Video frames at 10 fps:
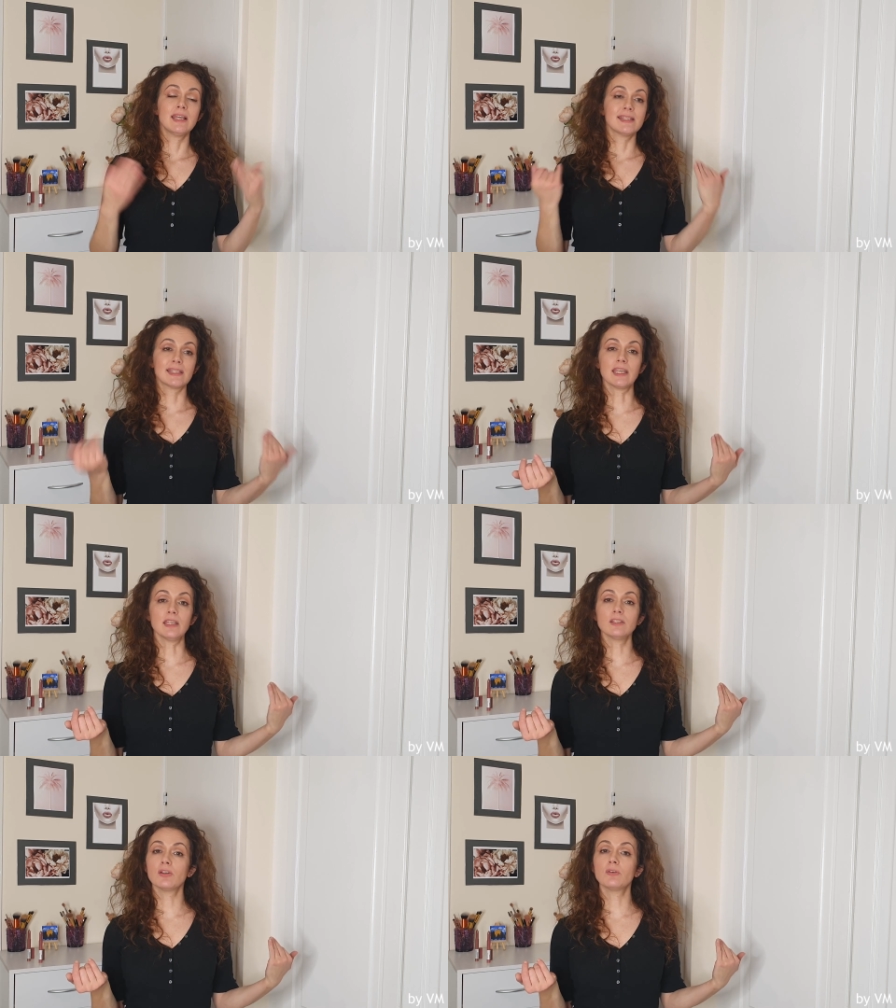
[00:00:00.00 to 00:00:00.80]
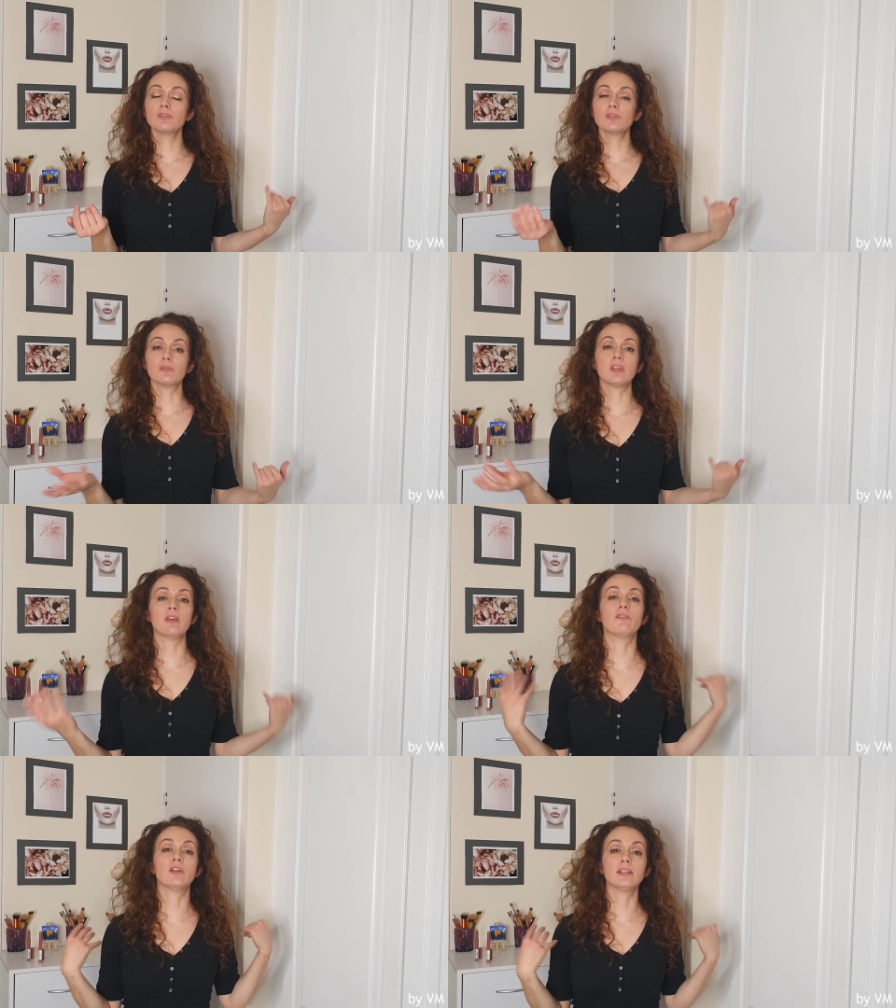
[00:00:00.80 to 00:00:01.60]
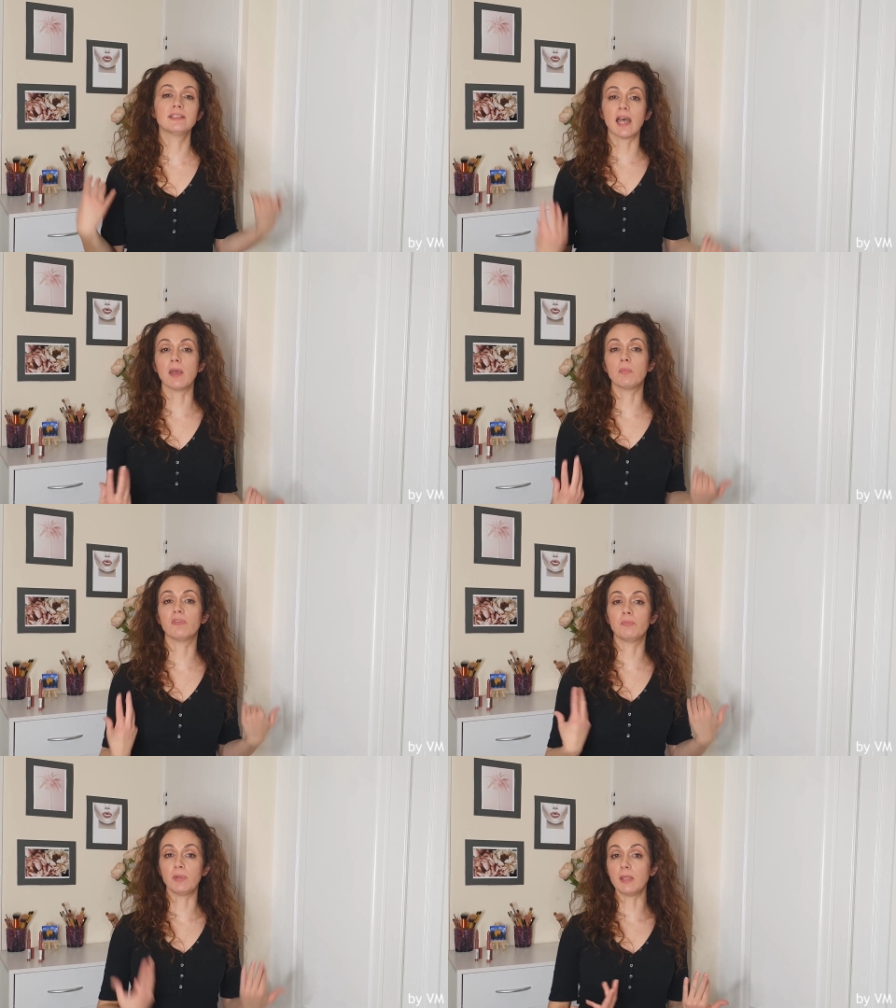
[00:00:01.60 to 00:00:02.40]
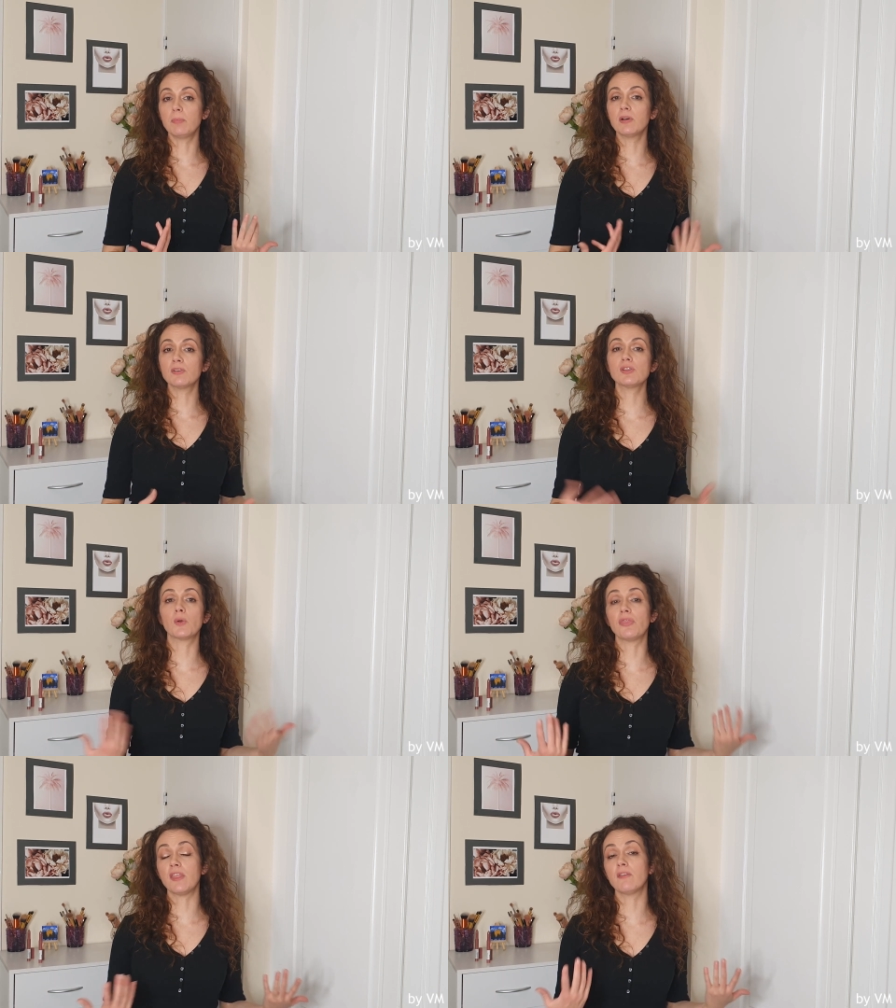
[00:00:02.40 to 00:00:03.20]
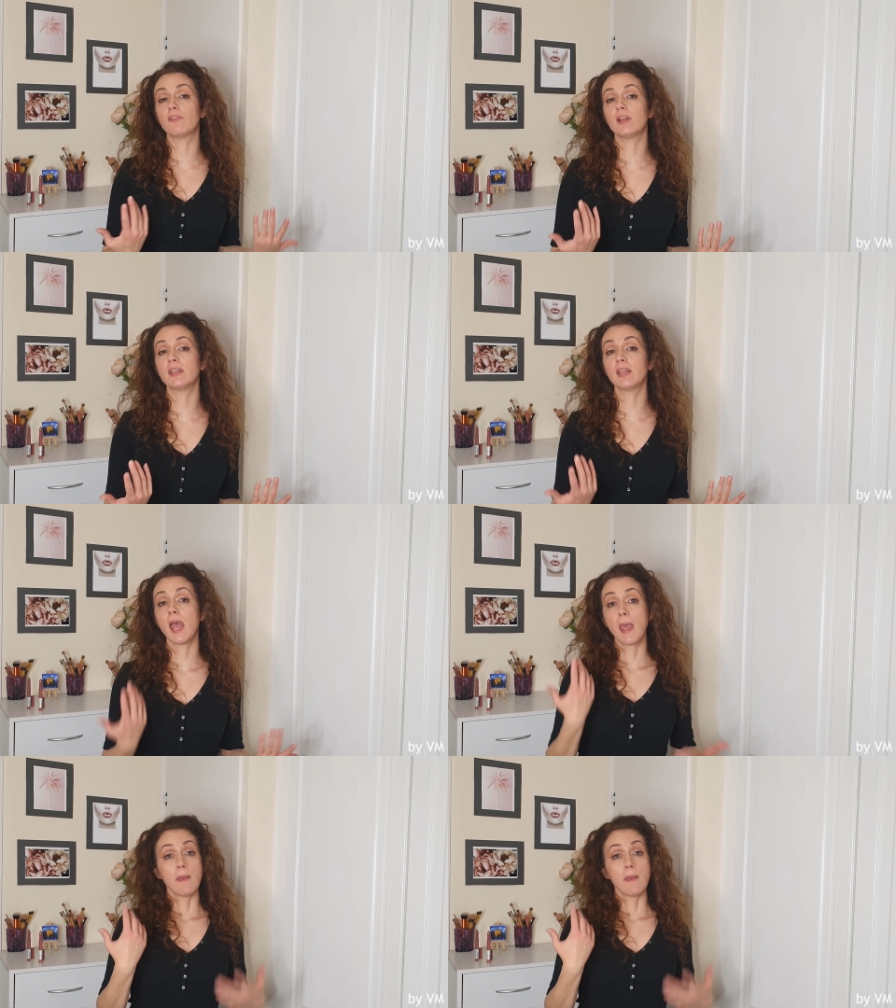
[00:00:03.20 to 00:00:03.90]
skin tones, on different type of peoples, on different